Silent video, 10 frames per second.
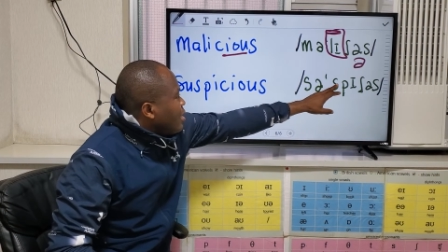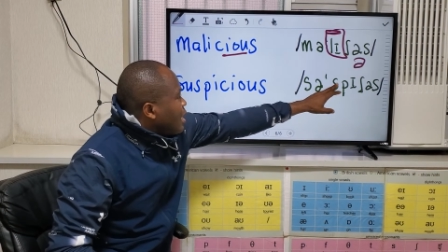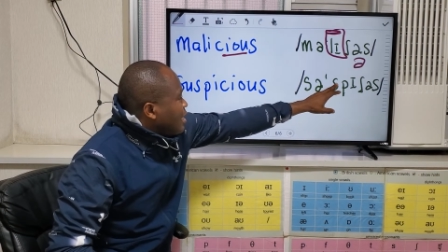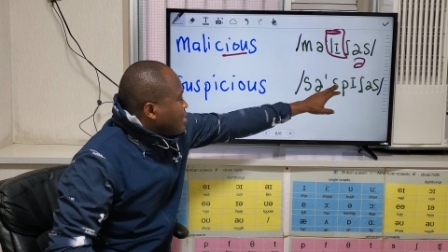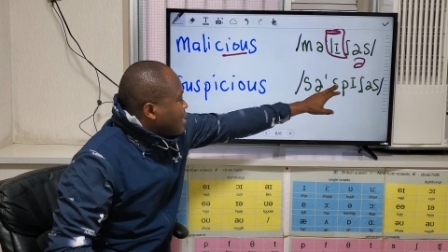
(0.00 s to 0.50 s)

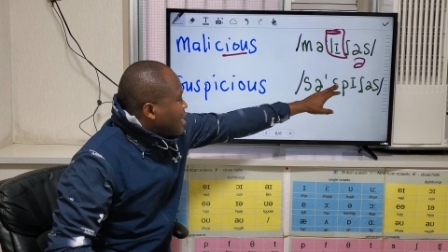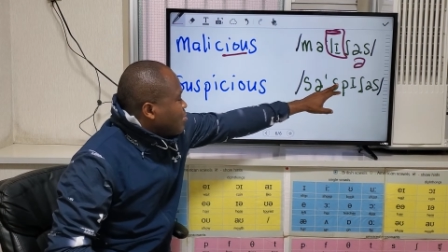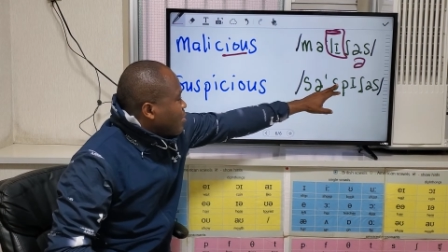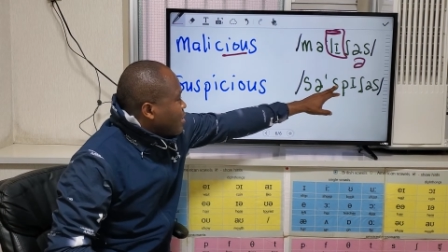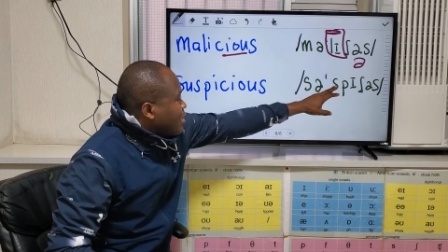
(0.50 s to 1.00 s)
and the second
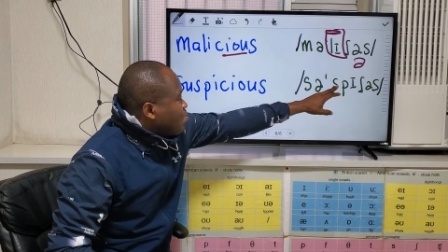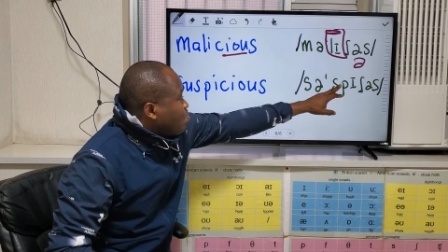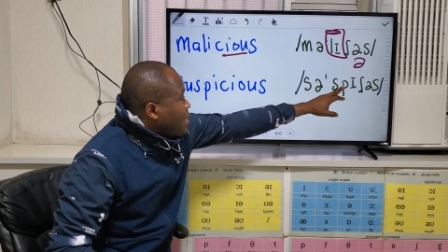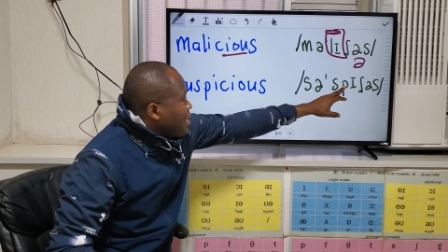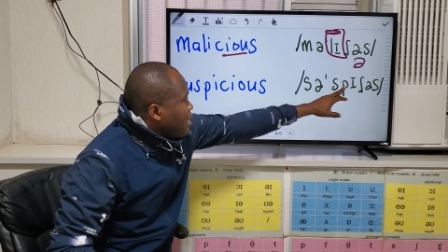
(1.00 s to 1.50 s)
syllable is
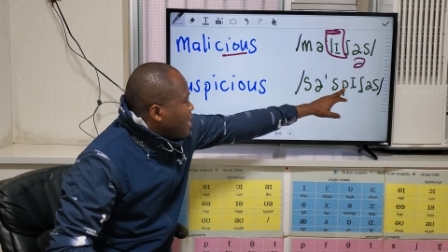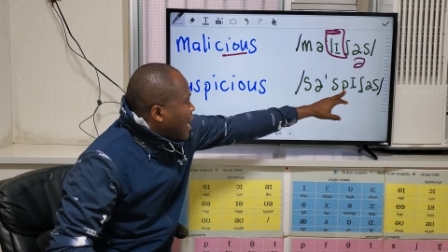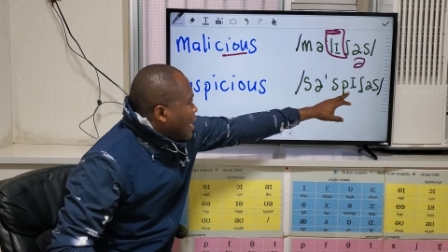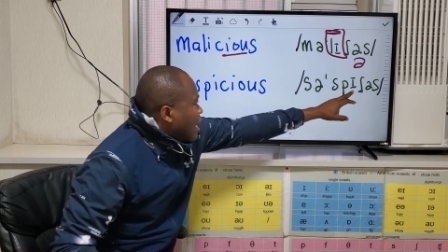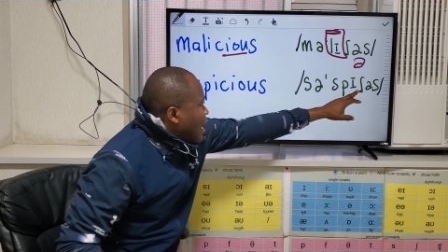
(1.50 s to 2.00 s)
pi,
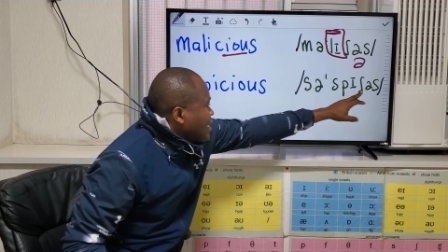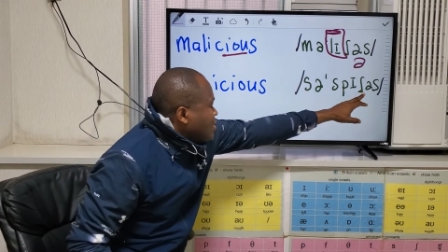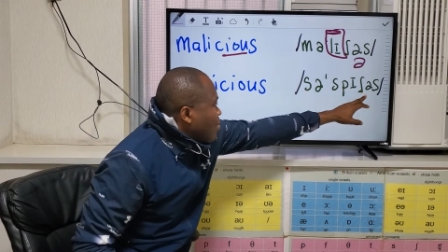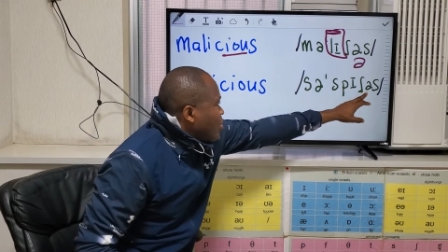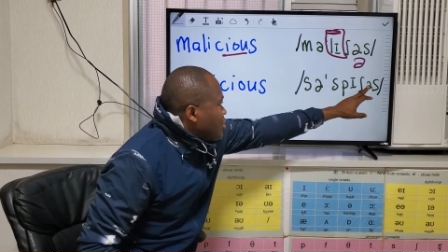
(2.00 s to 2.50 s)
and the last
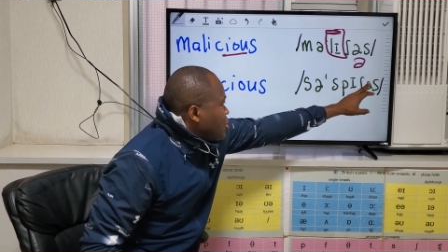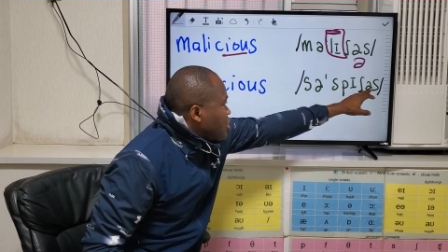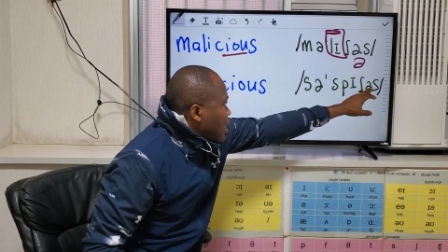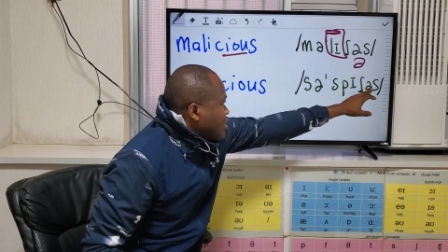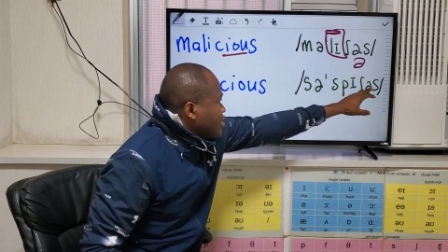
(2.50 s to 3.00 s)
syllable is
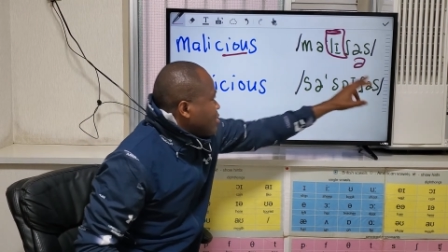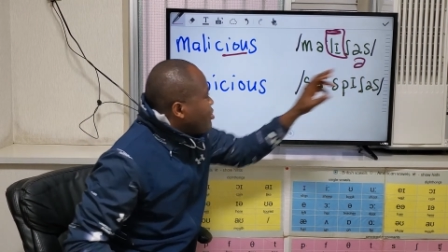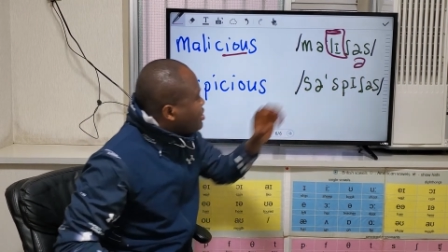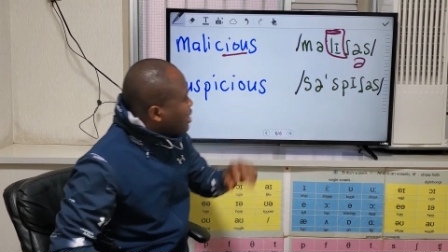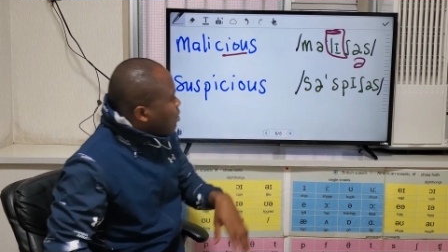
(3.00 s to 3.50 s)
shas.
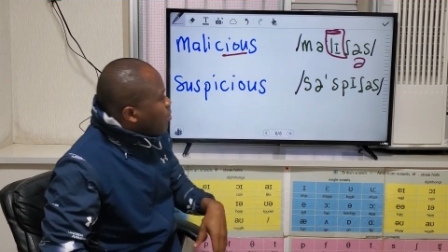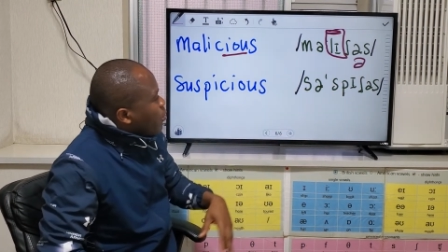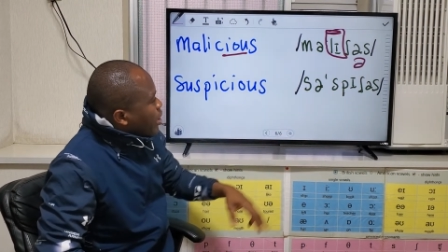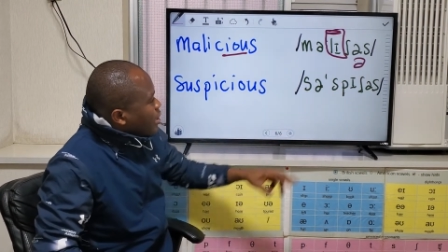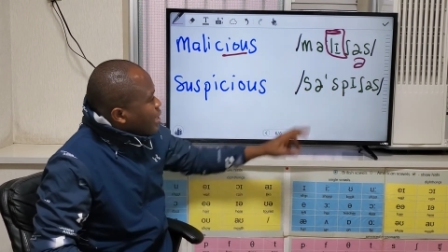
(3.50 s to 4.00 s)
Three syllable
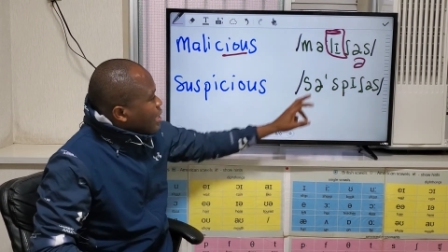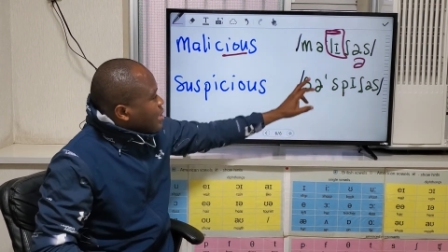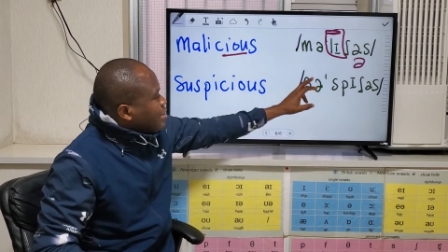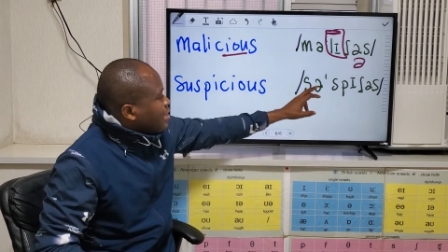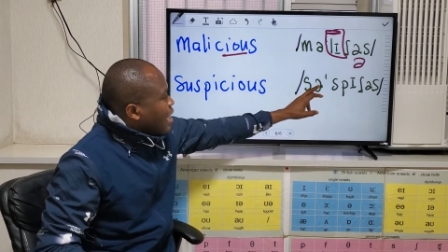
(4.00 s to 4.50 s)
word.
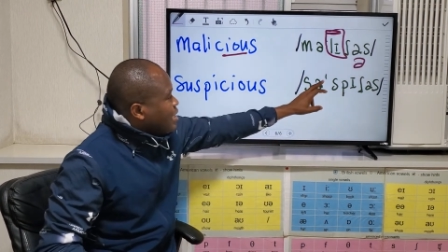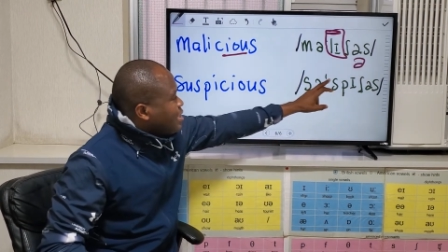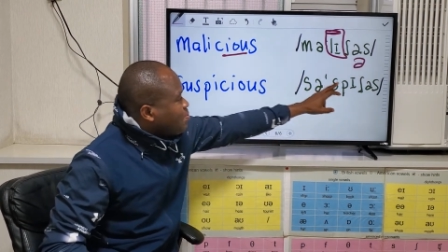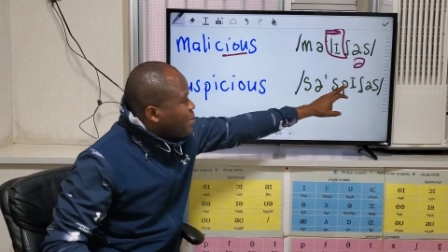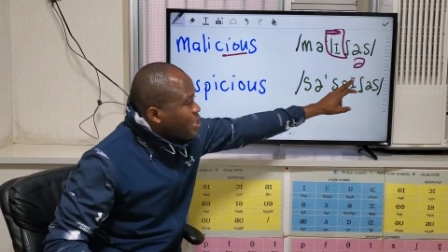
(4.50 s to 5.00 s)
Sa,
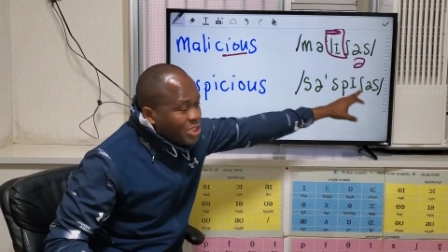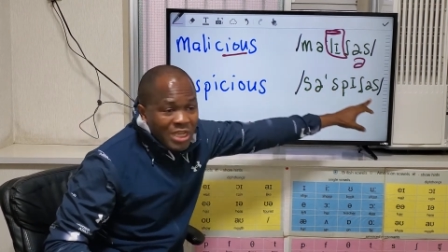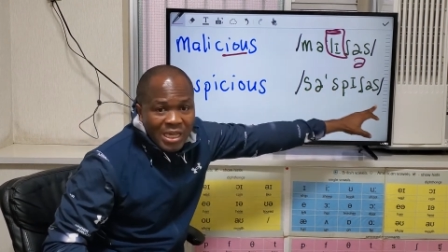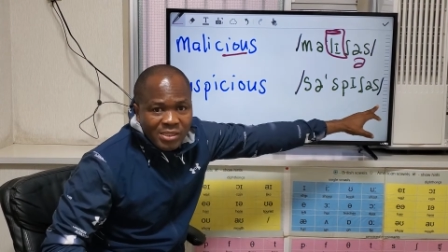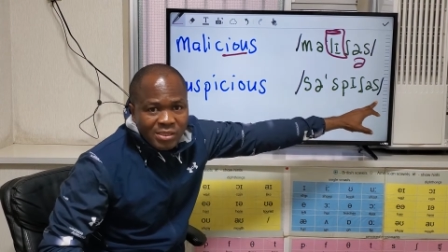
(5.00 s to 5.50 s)
speak,
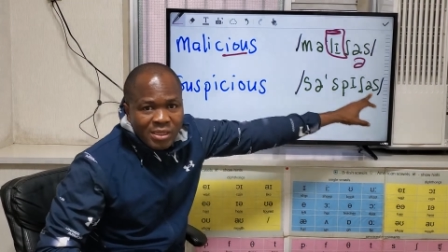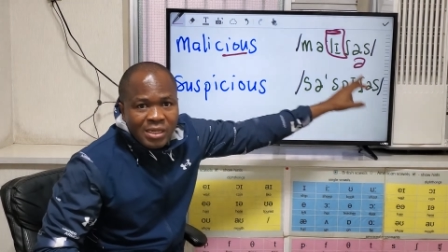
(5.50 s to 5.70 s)
shas.